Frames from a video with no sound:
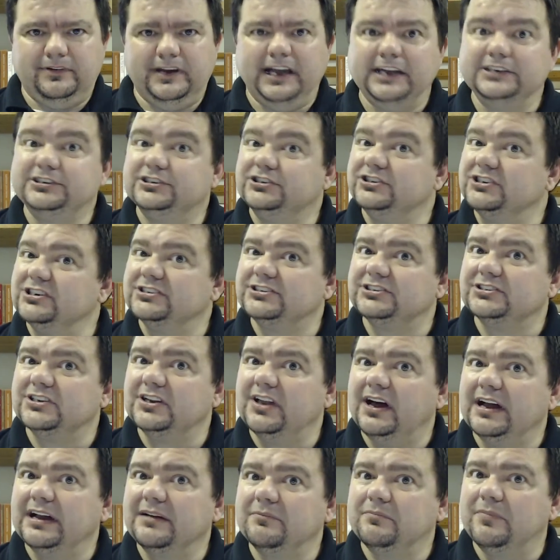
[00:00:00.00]
it's just
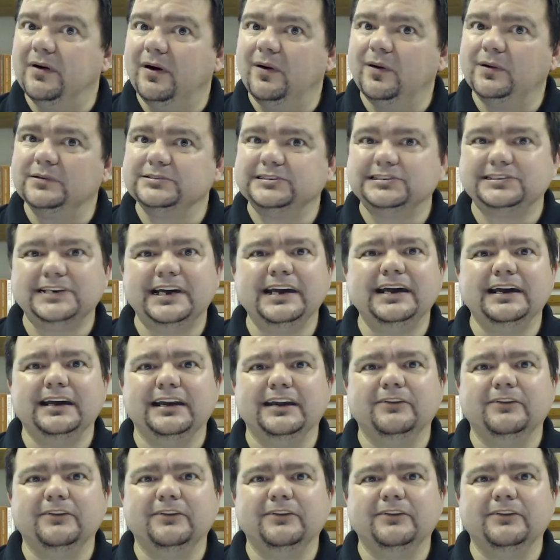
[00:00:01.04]
like Paul said.